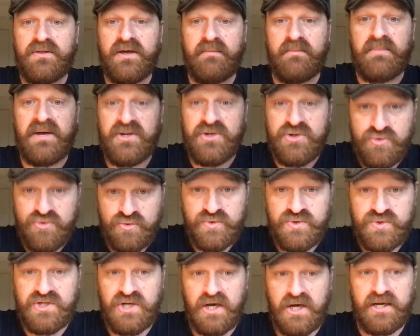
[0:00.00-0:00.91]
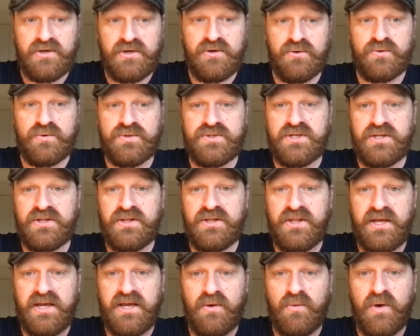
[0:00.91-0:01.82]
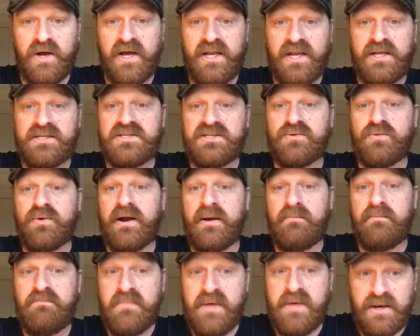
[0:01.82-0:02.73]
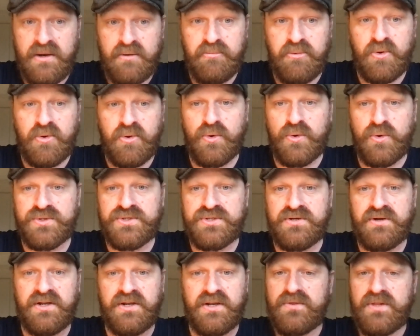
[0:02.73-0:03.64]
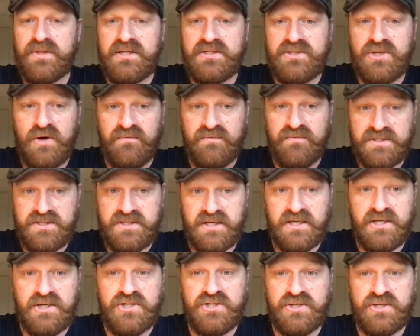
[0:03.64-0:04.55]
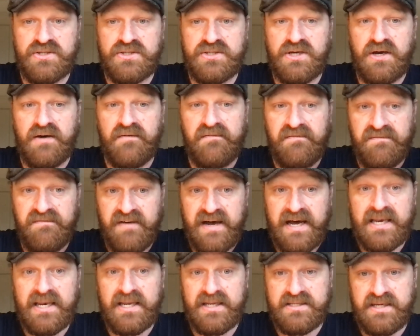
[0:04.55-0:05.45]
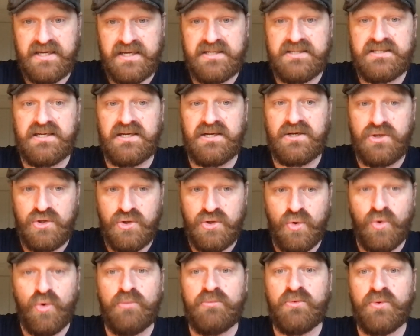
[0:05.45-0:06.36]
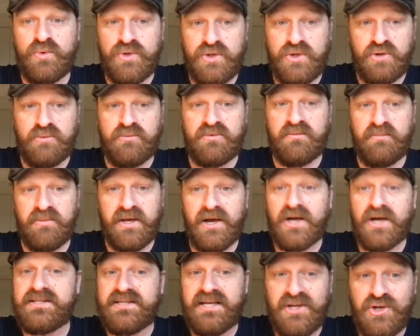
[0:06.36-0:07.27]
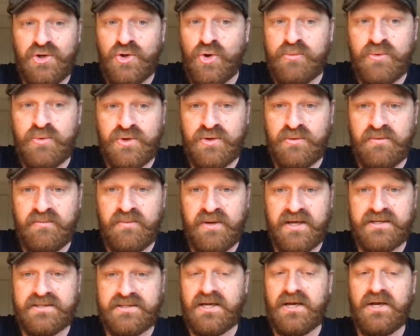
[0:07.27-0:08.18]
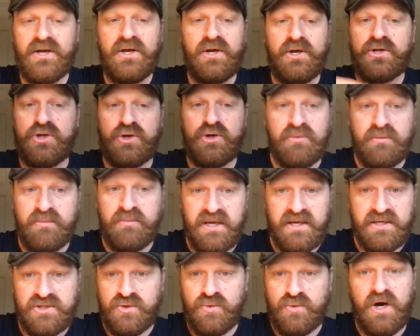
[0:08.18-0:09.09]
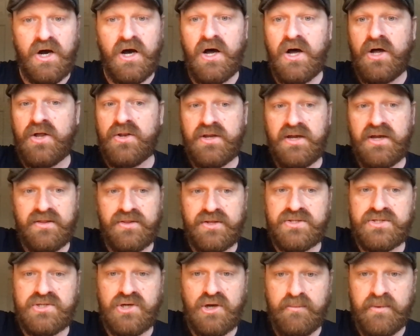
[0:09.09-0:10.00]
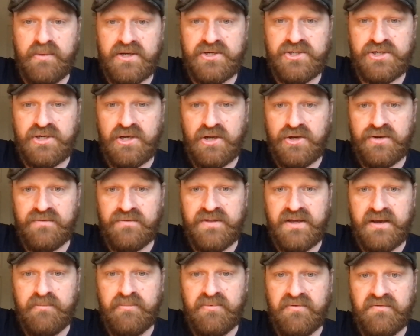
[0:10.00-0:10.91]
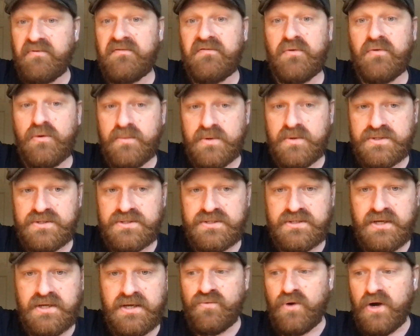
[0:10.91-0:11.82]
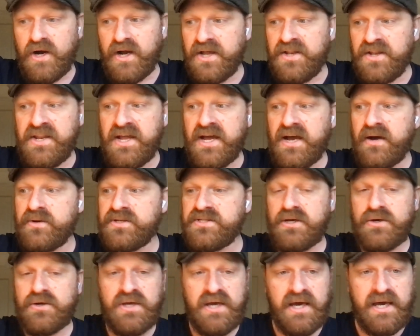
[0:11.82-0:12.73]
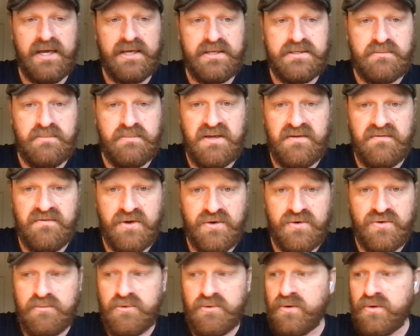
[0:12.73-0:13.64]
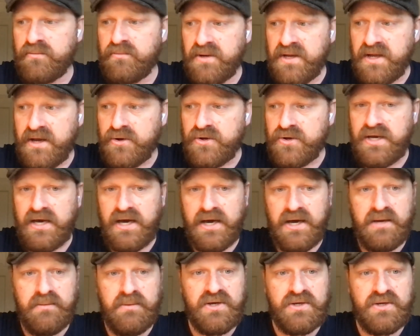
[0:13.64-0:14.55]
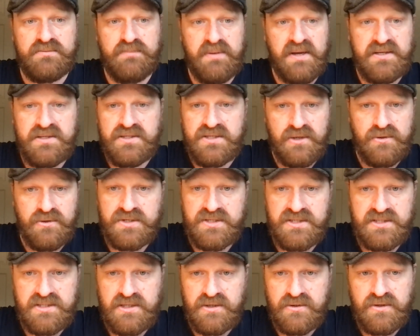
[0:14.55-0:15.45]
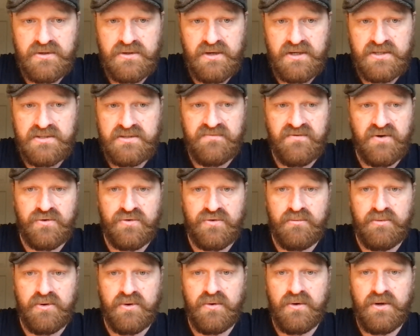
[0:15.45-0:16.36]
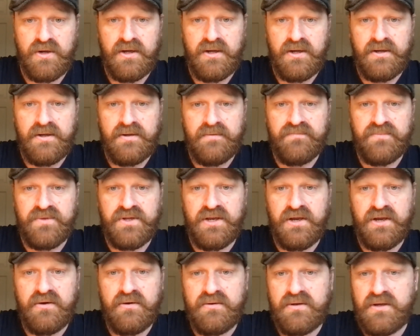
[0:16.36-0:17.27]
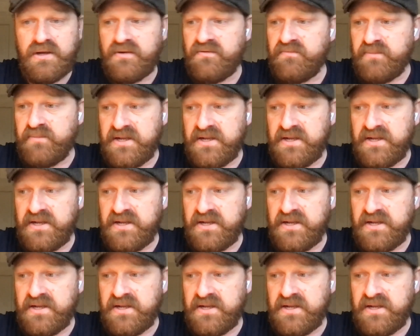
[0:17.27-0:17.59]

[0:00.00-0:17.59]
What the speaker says: their menstrual cycles and the awareness around menopause. And these conversations are validating normal human beings. I say normal human beings human beings who aren't at the top echelon of their performance, right? And now it's okay to be vulnerable and be okay because Ben Stokes is vulnerable, and if